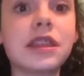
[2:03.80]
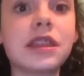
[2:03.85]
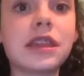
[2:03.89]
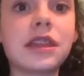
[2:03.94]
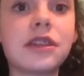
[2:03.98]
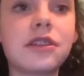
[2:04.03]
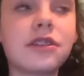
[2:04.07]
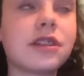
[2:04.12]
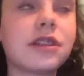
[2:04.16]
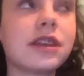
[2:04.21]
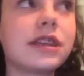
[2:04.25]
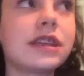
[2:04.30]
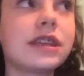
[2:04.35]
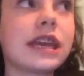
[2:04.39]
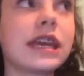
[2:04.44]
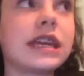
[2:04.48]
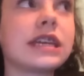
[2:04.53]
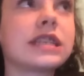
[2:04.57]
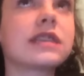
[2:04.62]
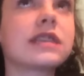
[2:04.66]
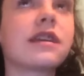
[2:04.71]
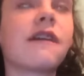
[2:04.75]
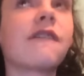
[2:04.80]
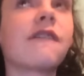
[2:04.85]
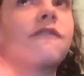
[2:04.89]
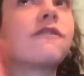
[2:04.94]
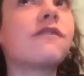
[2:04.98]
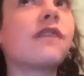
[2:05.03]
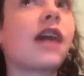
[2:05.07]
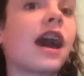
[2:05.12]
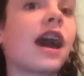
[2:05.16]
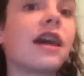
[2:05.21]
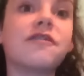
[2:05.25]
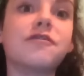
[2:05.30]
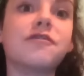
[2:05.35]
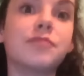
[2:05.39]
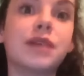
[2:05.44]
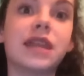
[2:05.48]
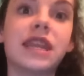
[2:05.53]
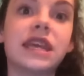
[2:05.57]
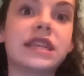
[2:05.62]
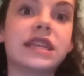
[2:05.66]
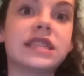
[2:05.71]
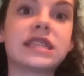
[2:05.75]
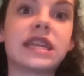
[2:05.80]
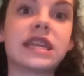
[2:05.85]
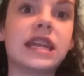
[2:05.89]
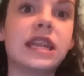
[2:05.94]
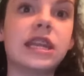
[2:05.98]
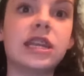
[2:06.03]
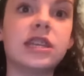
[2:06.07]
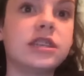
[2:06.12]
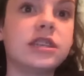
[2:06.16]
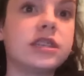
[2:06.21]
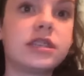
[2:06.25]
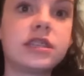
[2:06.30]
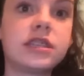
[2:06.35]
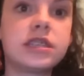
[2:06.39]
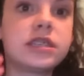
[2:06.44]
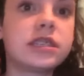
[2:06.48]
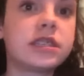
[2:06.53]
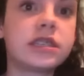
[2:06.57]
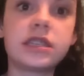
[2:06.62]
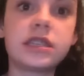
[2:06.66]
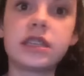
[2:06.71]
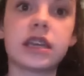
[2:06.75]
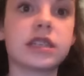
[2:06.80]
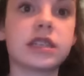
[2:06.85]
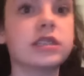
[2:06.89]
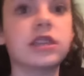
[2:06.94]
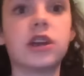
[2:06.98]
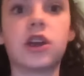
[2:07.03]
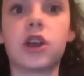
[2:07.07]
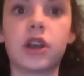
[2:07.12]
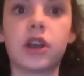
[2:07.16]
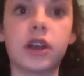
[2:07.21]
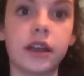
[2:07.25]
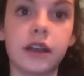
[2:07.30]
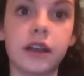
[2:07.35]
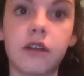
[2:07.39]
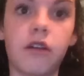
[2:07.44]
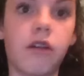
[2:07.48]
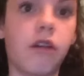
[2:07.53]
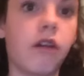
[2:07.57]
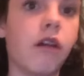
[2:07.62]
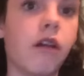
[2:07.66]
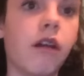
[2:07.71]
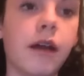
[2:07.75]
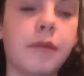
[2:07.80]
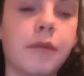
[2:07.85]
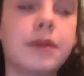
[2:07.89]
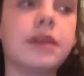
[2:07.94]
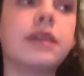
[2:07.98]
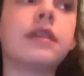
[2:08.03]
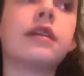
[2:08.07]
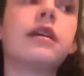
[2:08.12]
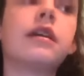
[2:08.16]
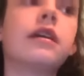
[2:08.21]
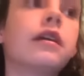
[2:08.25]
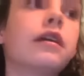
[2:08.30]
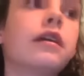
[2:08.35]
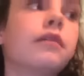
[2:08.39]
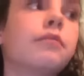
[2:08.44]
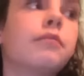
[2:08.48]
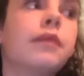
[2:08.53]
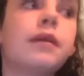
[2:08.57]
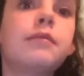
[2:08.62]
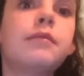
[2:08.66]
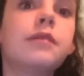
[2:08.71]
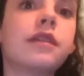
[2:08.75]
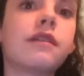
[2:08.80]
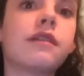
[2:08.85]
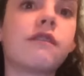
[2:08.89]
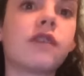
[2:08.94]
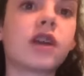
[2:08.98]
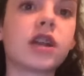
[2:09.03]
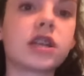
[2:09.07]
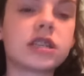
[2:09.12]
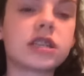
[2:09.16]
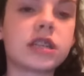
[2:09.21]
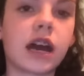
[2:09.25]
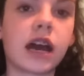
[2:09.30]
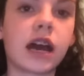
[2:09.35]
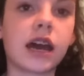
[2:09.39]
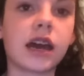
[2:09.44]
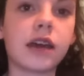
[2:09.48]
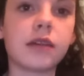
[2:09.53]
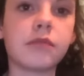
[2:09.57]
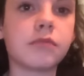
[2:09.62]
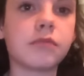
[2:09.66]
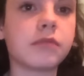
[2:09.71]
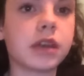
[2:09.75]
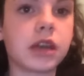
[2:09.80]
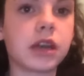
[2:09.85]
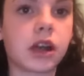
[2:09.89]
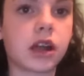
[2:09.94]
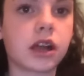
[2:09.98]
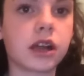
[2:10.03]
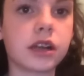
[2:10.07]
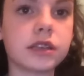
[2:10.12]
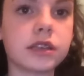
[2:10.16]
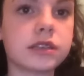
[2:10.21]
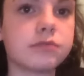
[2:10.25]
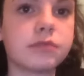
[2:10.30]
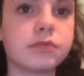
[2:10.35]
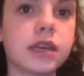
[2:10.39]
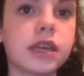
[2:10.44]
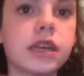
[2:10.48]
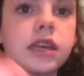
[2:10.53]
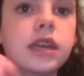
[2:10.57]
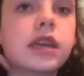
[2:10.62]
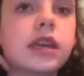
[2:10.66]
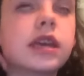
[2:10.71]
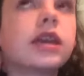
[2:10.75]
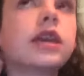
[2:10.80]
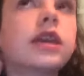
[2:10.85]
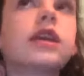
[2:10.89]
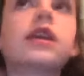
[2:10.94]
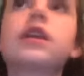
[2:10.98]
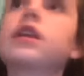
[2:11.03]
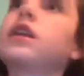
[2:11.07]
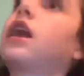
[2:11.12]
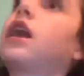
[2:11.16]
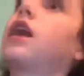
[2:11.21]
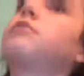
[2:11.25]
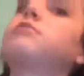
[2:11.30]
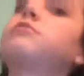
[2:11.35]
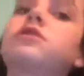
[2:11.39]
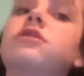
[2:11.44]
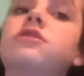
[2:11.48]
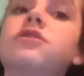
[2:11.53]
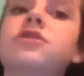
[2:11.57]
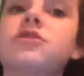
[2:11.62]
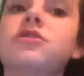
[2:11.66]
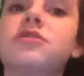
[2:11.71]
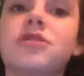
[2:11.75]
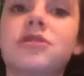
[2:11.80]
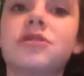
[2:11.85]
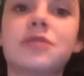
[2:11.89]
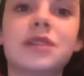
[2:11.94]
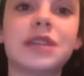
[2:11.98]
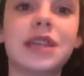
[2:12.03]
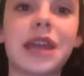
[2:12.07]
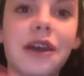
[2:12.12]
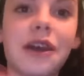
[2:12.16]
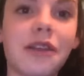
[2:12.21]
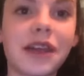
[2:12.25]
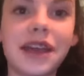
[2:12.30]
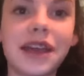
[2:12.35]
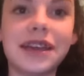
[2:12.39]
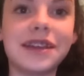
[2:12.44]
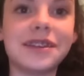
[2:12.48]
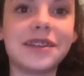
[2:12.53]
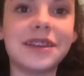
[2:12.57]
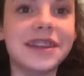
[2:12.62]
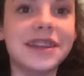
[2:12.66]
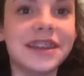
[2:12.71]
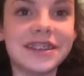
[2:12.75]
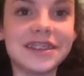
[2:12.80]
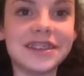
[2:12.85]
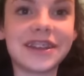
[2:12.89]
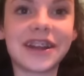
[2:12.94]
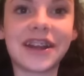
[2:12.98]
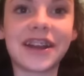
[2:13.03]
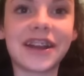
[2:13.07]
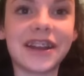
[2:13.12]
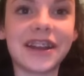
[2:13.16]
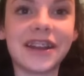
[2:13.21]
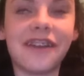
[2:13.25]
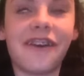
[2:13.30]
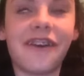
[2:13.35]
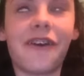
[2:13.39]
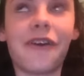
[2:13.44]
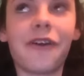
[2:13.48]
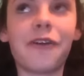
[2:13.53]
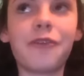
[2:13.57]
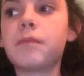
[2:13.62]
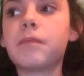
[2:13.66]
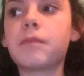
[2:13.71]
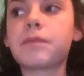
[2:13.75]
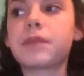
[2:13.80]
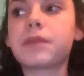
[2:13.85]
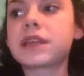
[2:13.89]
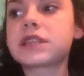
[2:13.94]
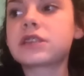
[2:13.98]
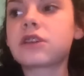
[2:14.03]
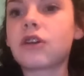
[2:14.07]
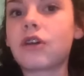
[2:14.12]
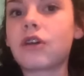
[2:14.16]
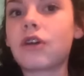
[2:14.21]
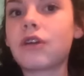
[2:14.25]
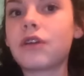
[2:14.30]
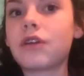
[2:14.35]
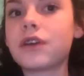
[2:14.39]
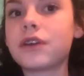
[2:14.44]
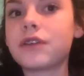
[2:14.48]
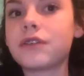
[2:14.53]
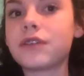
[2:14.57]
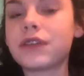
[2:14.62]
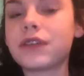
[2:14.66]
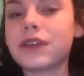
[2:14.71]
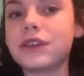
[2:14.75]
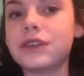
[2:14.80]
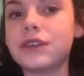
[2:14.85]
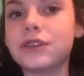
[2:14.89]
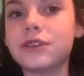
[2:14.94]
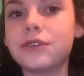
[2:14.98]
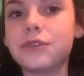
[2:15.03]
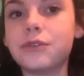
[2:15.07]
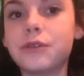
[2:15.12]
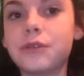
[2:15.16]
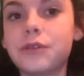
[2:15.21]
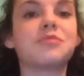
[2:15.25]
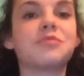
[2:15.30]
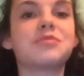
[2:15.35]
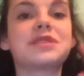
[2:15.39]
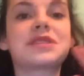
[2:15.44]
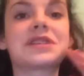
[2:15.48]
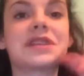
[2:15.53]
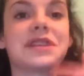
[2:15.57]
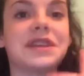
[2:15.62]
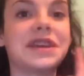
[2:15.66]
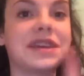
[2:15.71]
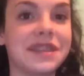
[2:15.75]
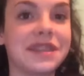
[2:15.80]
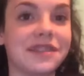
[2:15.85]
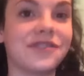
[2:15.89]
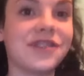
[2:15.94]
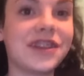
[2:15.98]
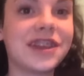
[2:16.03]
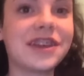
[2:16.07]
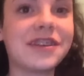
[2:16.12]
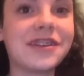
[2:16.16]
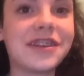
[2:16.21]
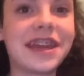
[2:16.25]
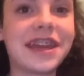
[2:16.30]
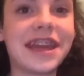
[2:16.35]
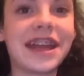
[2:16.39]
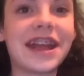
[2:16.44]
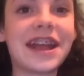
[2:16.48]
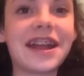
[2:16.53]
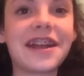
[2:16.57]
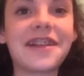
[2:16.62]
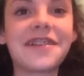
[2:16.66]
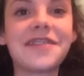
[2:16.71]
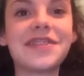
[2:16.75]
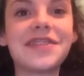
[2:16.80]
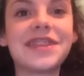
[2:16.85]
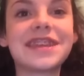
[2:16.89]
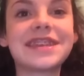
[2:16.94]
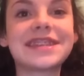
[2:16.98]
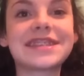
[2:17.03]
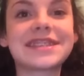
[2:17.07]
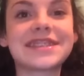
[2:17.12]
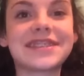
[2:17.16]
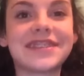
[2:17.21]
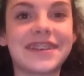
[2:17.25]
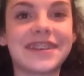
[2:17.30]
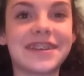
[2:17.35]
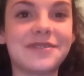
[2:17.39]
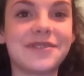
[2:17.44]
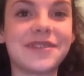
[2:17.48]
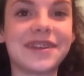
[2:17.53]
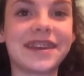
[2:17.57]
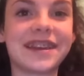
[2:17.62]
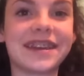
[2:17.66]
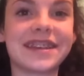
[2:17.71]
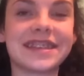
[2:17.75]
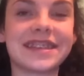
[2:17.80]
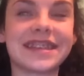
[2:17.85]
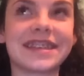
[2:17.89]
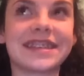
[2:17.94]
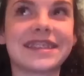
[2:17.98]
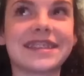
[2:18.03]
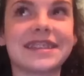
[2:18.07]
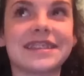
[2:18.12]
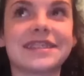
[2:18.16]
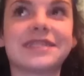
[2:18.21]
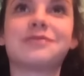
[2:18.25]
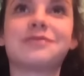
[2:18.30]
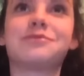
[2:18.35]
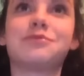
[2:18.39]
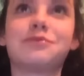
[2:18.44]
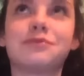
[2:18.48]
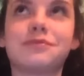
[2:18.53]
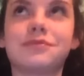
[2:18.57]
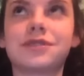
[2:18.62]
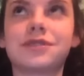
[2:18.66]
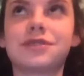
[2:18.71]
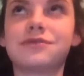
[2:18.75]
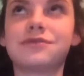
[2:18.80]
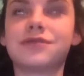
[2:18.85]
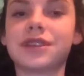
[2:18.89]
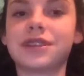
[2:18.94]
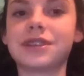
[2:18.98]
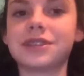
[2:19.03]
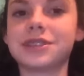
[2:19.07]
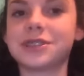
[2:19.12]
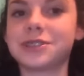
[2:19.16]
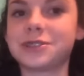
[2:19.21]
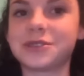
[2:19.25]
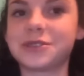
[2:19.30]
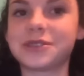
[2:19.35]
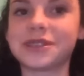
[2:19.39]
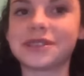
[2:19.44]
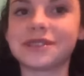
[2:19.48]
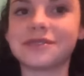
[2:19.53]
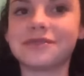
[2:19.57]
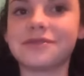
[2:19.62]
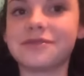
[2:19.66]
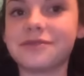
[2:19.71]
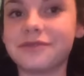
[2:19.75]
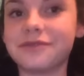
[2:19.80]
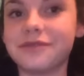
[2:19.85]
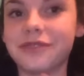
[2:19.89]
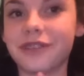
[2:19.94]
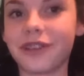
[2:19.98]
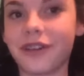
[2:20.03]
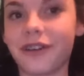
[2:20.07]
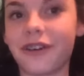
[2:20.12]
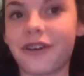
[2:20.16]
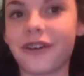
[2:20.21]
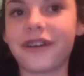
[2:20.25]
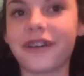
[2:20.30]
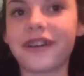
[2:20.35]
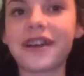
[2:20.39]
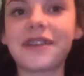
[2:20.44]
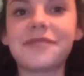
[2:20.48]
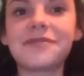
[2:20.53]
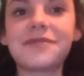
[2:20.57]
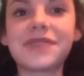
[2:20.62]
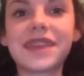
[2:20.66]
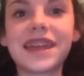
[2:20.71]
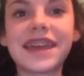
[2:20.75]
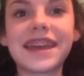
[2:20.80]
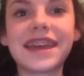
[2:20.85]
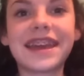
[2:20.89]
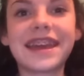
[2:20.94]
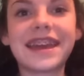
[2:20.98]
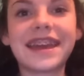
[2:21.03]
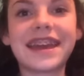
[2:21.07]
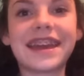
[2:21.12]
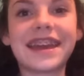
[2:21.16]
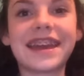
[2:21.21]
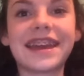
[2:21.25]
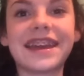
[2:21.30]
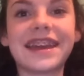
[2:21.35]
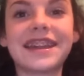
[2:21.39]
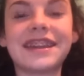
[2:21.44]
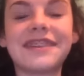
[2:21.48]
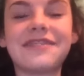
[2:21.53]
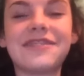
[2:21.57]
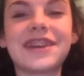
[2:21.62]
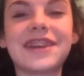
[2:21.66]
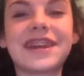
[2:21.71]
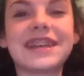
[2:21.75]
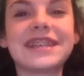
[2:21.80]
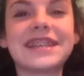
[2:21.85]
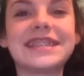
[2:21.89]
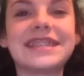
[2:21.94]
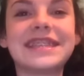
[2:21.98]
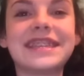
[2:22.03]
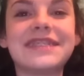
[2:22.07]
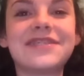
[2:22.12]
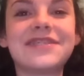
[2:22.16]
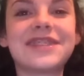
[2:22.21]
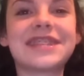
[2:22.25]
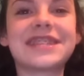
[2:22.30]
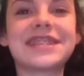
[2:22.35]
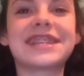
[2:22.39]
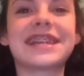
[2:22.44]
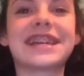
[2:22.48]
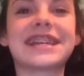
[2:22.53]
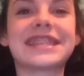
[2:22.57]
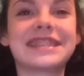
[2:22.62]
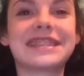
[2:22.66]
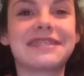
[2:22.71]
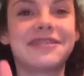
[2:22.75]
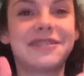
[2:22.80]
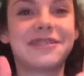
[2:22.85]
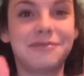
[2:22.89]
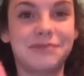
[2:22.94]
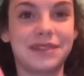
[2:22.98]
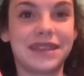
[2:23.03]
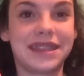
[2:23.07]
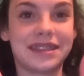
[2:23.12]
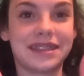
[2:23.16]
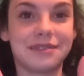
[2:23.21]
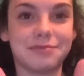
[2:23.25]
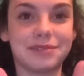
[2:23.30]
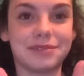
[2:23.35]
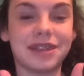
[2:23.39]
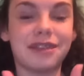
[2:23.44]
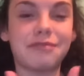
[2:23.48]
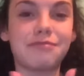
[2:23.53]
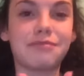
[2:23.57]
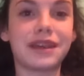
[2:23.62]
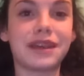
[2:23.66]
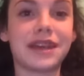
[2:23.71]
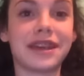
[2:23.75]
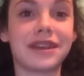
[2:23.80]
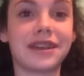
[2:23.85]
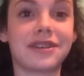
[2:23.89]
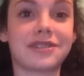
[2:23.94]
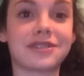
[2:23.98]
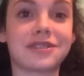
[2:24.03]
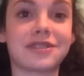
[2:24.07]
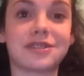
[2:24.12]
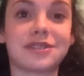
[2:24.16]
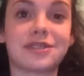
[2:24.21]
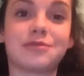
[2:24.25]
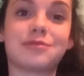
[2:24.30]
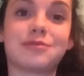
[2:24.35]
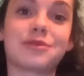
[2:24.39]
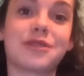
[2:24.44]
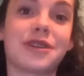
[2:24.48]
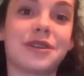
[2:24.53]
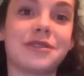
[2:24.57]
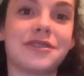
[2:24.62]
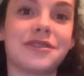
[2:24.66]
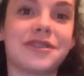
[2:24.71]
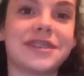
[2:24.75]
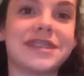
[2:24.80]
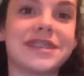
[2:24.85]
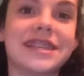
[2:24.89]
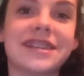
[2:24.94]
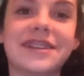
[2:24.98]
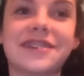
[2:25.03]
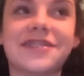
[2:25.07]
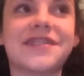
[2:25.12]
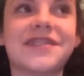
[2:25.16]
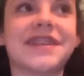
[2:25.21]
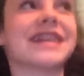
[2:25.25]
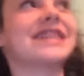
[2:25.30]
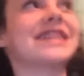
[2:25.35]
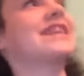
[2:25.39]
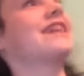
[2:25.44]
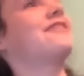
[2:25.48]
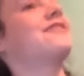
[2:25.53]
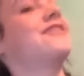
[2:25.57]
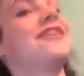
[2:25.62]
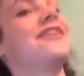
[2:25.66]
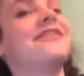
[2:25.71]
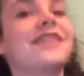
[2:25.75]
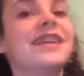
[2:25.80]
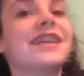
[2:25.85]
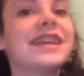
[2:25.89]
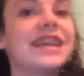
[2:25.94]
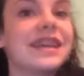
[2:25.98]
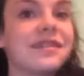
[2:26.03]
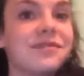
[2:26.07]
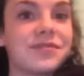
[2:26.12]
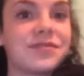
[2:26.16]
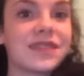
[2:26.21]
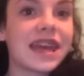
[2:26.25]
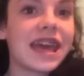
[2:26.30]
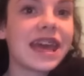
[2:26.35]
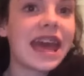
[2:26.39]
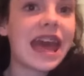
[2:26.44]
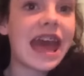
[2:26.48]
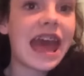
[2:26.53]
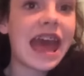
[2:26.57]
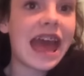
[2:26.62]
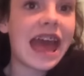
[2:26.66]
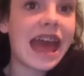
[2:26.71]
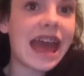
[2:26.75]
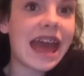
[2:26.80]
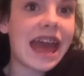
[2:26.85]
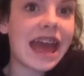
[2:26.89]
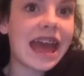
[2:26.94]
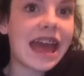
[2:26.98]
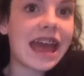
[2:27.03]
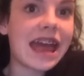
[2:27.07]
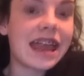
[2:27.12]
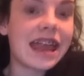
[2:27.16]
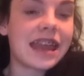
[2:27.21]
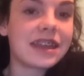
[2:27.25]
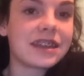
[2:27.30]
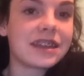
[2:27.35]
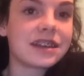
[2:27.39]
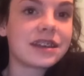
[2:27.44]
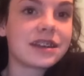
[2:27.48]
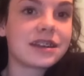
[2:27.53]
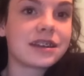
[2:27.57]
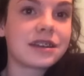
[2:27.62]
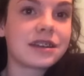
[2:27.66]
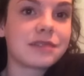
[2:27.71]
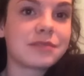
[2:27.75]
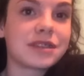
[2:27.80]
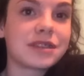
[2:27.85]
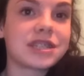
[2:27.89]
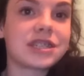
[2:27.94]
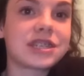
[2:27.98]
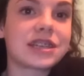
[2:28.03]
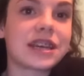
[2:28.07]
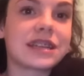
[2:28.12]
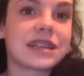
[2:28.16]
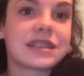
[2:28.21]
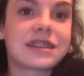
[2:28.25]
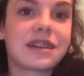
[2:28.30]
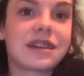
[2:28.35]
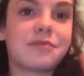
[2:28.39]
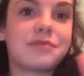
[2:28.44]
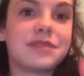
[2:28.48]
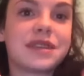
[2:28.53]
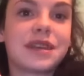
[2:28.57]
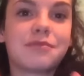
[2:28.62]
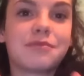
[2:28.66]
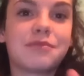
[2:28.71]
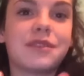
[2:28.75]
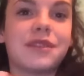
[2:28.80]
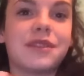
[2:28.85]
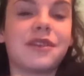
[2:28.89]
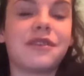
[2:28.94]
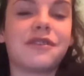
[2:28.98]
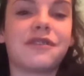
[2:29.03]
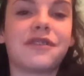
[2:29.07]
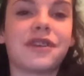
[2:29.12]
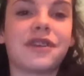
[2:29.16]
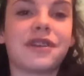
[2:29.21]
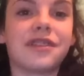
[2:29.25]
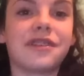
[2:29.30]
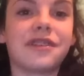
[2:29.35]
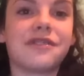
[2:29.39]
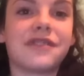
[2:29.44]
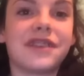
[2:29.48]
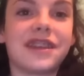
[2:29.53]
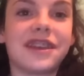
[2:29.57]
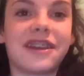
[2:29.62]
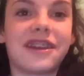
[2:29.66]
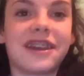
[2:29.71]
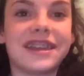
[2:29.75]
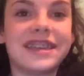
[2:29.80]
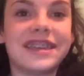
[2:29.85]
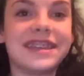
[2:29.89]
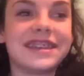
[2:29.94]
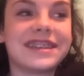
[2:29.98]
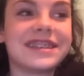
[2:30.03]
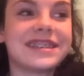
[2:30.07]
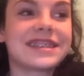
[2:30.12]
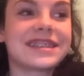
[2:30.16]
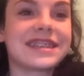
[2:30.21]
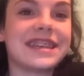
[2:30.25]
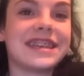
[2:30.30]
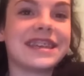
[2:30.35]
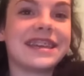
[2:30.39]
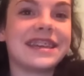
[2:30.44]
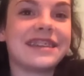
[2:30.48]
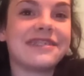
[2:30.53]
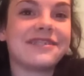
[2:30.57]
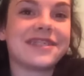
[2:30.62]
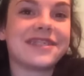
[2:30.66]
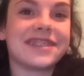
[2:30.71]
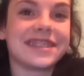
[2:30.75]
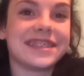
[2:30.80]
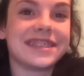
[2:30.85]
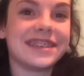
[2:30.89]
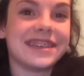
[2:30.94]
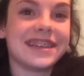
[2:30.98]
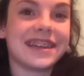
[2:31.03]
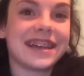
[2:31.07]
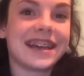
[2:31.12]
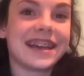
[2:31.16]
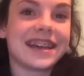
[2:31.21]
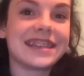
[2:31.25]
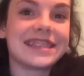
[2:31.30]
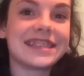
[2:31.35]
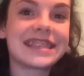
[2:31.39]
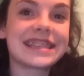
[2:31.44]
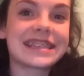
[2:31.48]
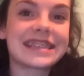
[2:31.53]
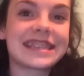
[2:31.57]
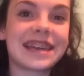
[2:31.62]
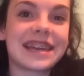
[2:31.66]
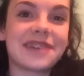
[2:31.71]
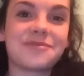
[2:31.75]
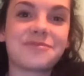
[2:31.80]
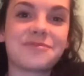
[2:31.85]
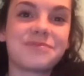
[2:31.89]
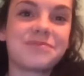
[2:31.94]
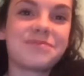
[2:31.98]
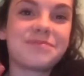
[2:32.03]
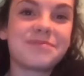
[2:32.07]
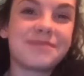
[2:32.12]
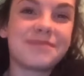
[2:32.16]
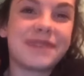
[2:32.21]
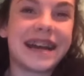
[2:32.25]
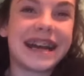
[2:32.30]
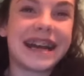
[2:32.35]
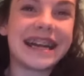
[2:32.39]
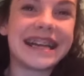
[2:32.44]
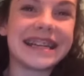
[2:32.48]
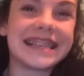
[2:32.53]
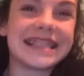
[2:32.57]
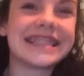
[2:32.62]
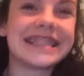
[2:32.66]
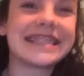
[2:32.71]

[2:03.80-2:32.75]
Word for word: literally takes five minutes and it doesn't hurt at all. I mean, maybe the first time it hurts, but I'm so used to it now. Like, it doesn't hurt at all. That's all they really do. I'm just going to end the video here. So I hope you guys like this really short vlog. And if you guys did, make sure you guys go to big thumbs up and also subscribe to our channel if you guys haven't already. And make sure you guys comment down below for other video ideas and we'll see you guys next time. Bye.